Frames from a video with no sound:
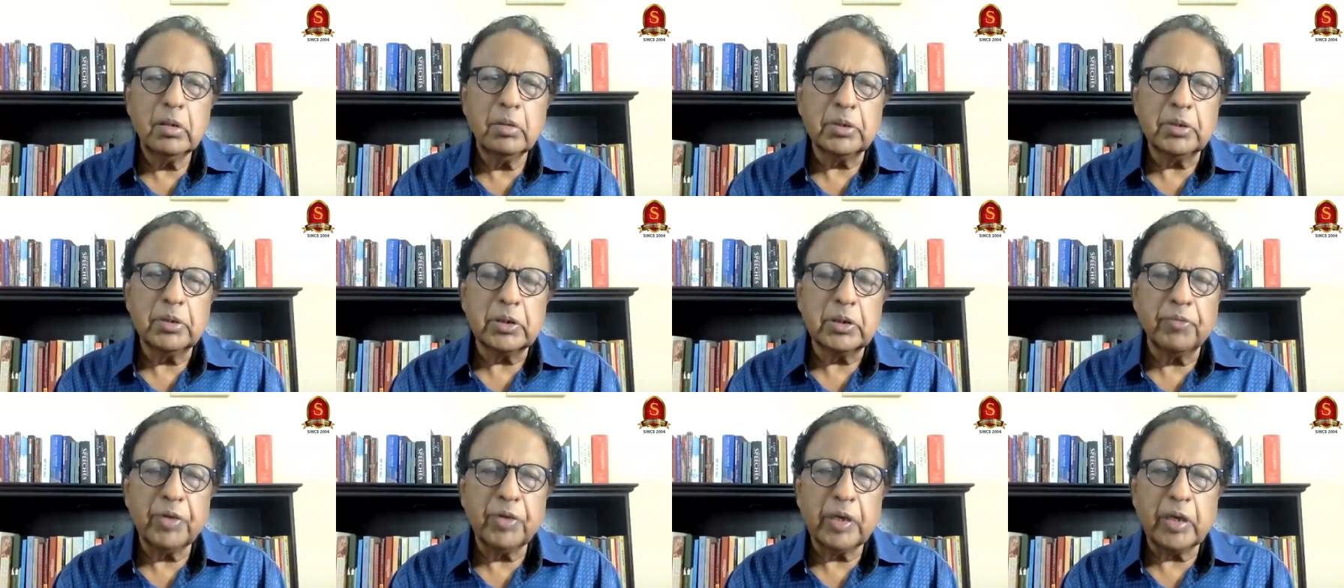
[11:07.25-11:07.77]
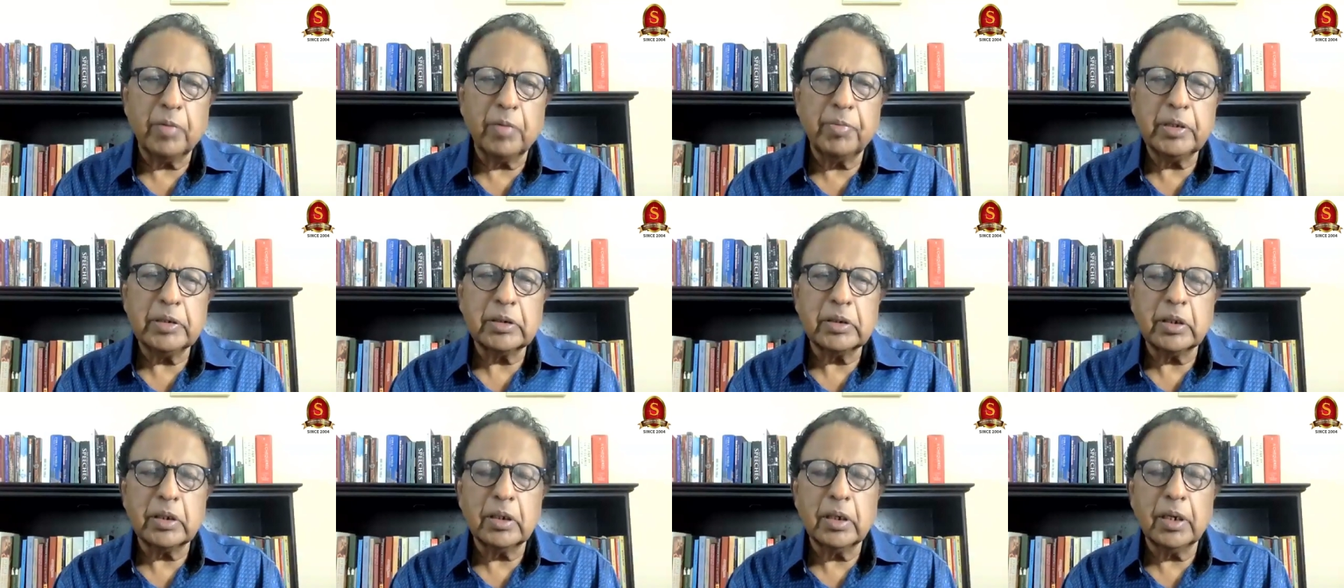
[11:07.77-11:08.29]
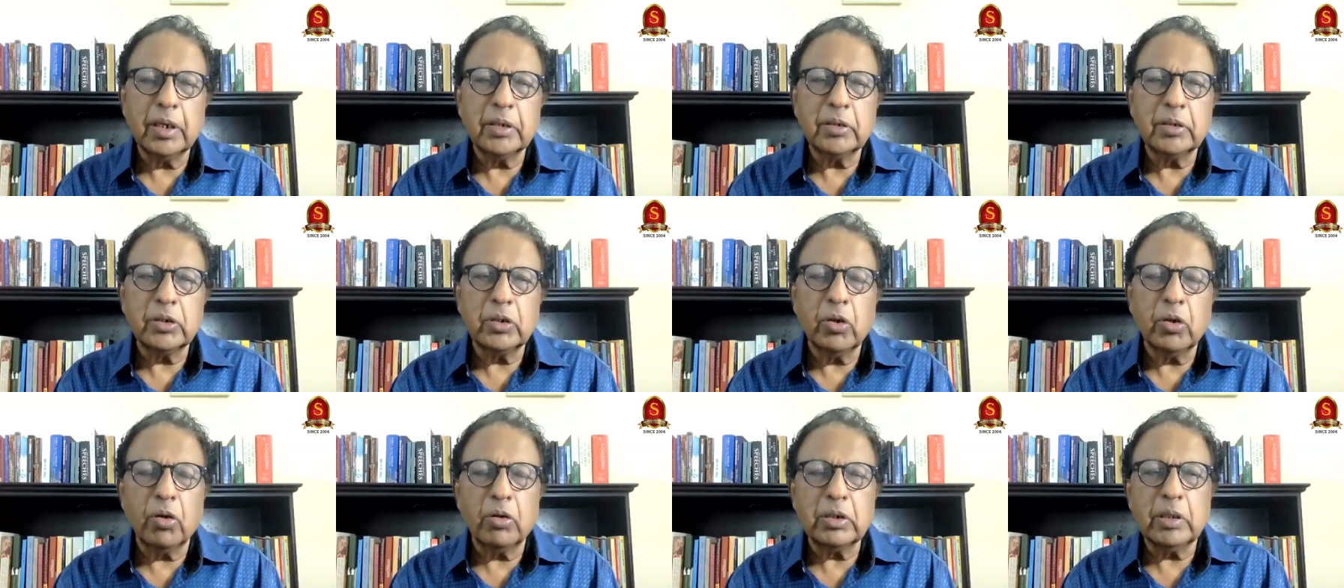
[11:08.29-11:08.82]
Mister Wickremesinghe
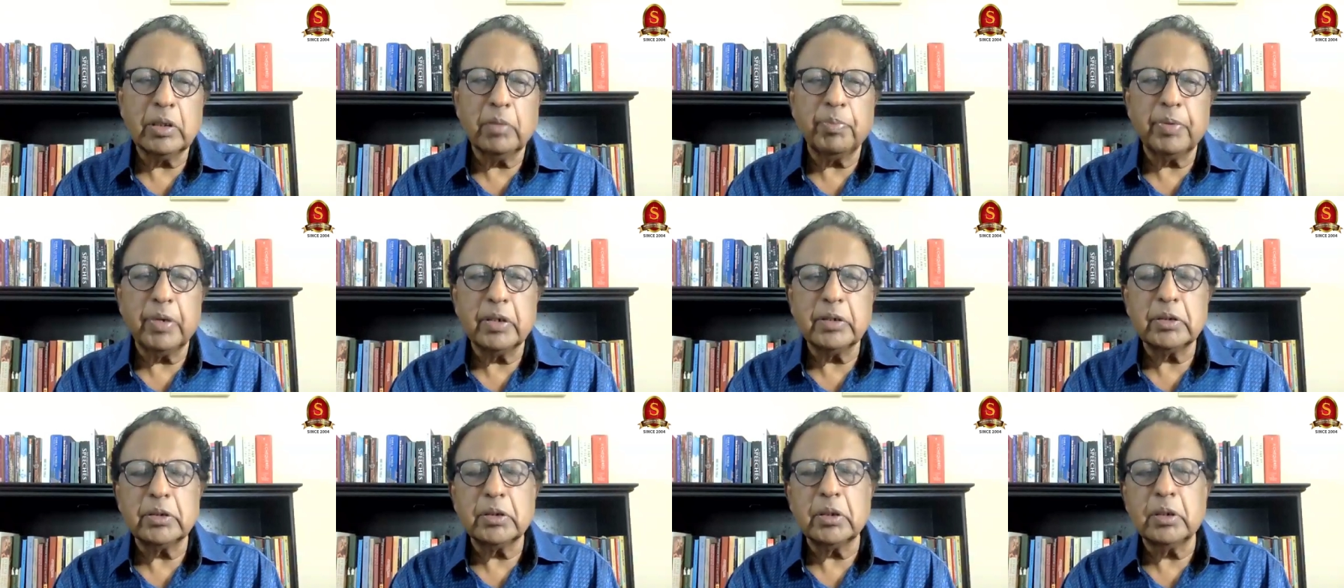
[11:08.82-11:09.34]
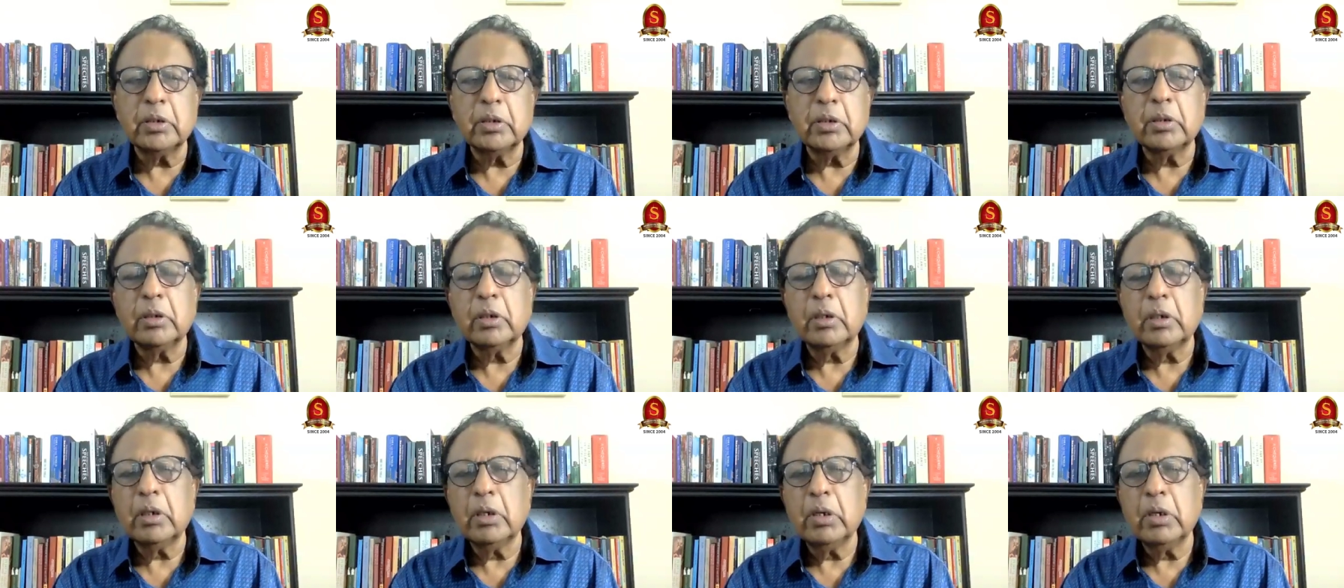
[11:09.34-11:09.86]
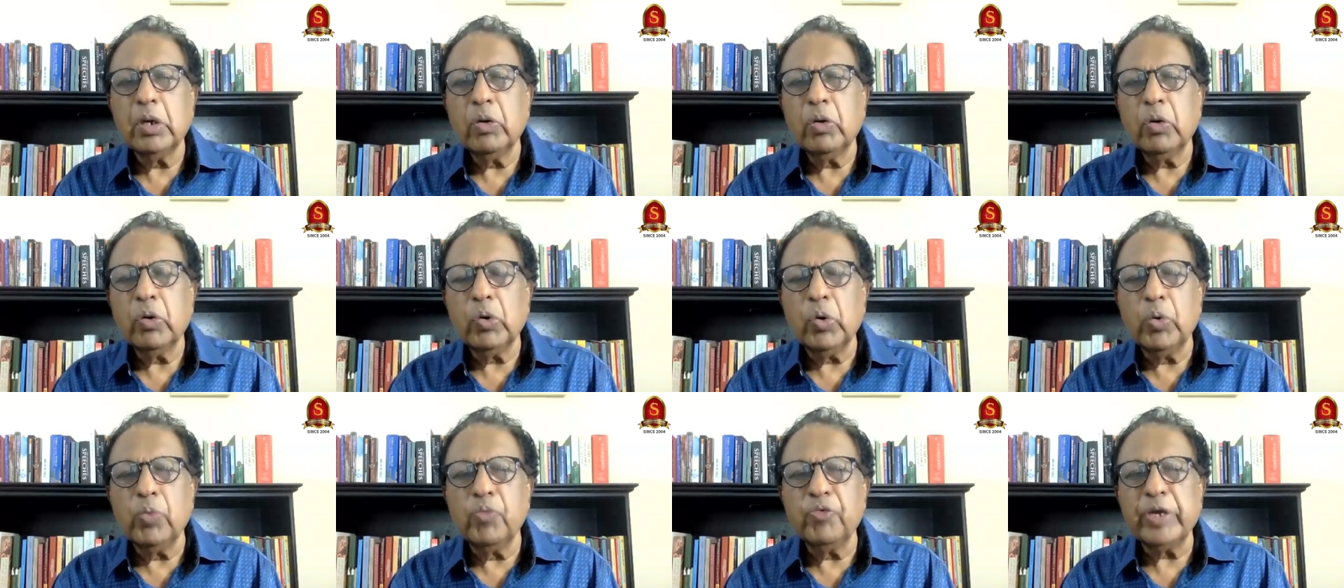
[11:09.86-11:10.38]
is not the person
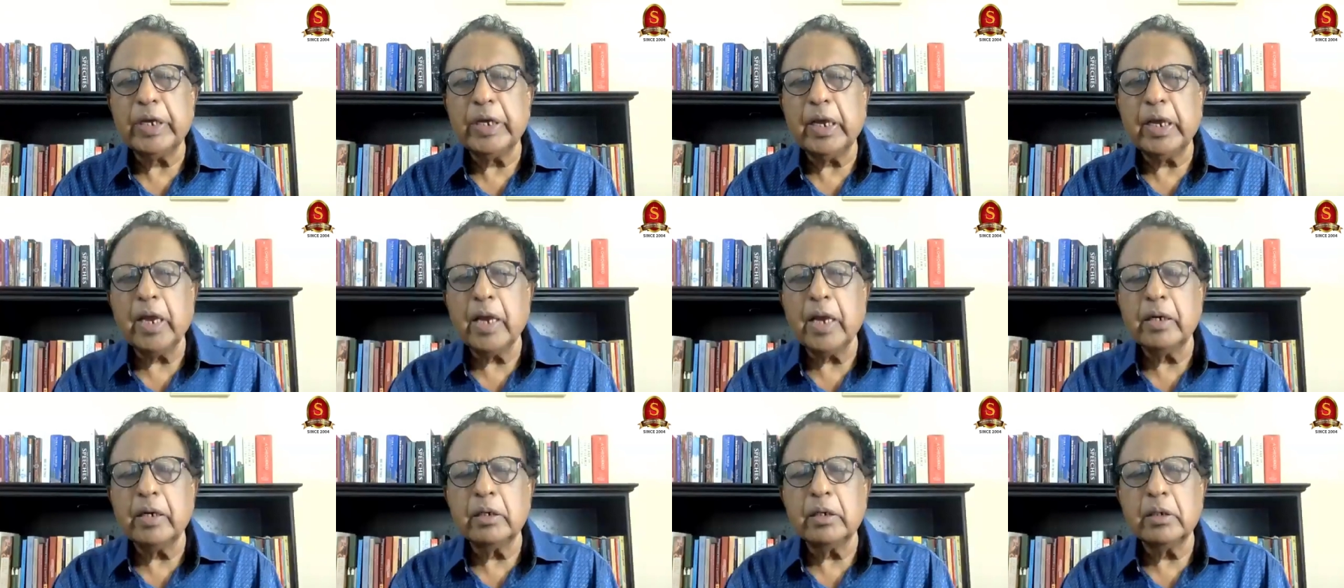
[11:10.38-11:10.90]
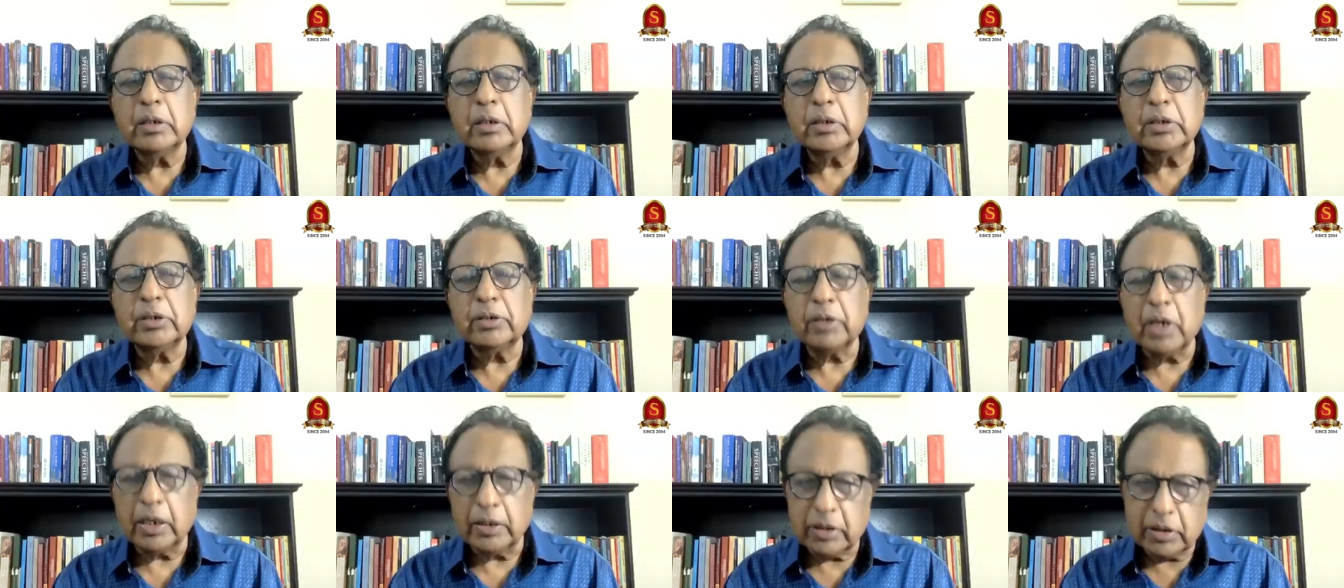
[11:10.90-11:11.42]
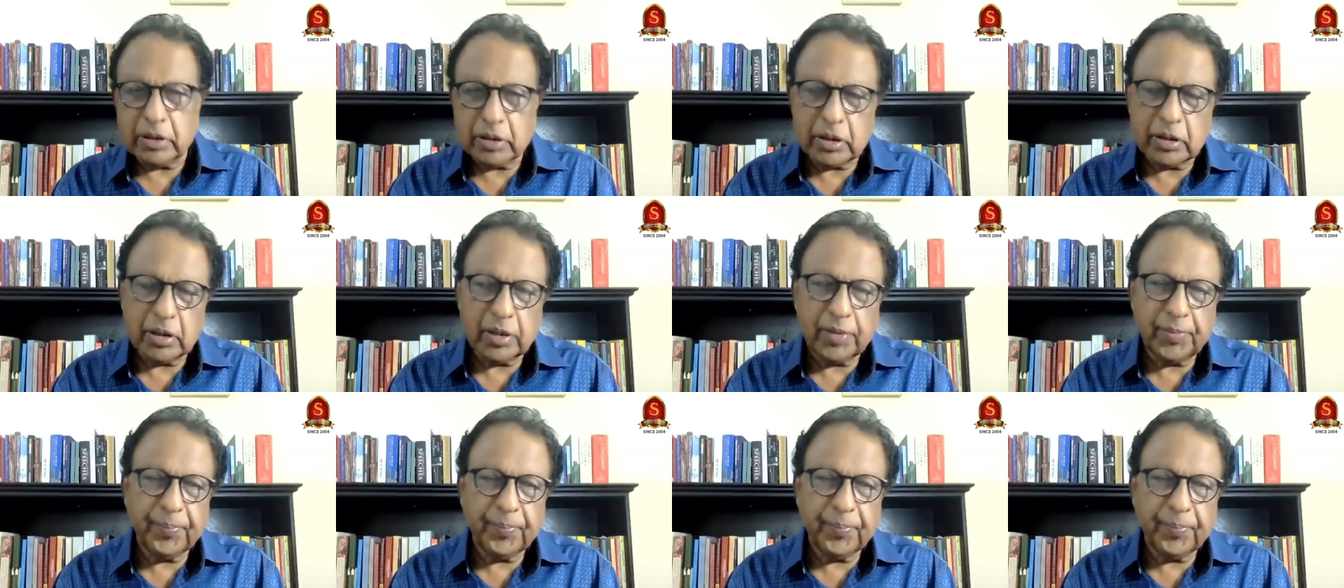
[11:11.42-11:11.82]
whom we can trust.